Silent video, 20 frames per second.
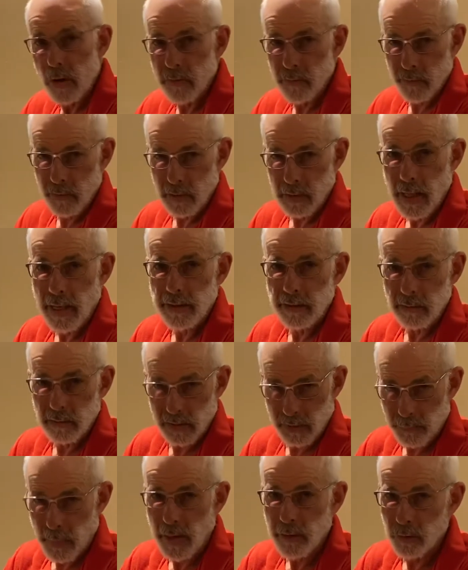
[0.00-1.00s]
of the light
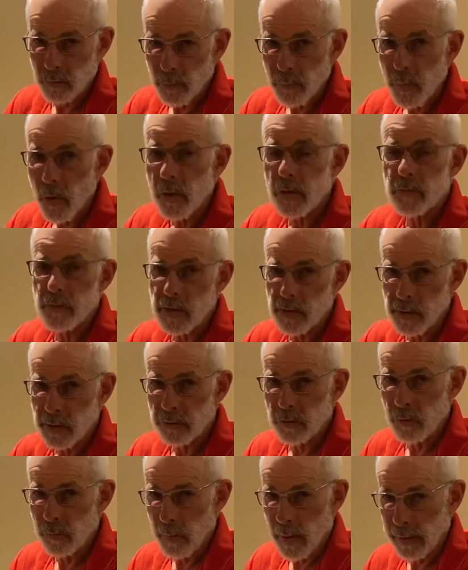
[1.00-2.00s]
spectrum, part of the
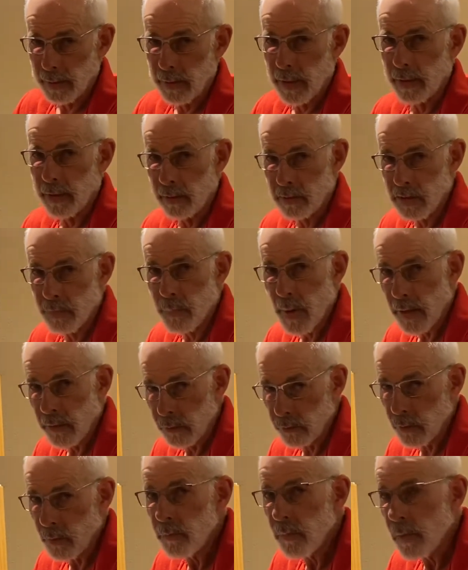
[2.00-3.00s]
electromagnetic spectrum,